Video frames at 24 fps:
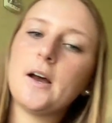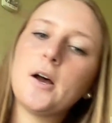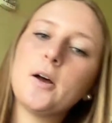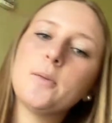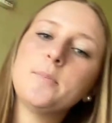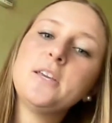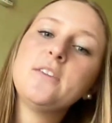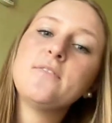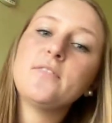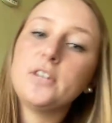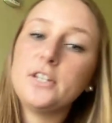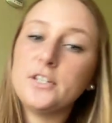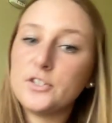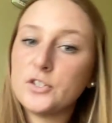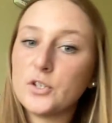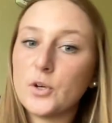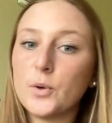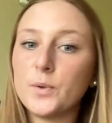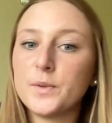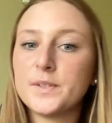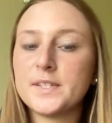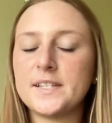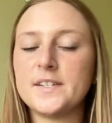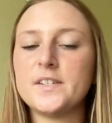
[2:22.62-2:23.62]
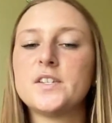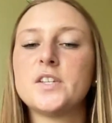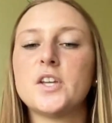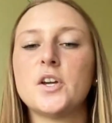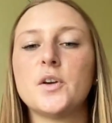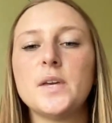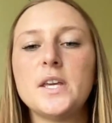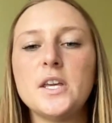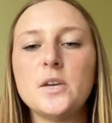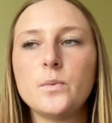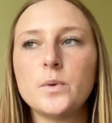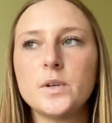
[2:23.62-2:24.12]
even adults. And so
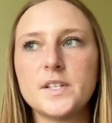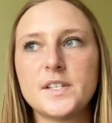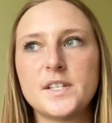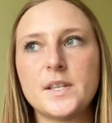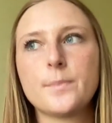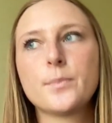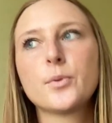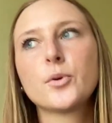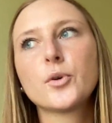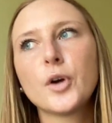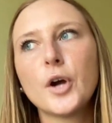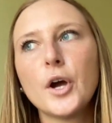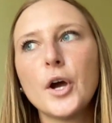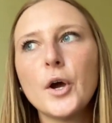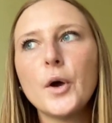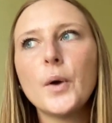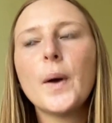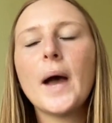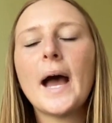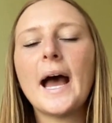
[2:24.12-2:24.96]
he was the pro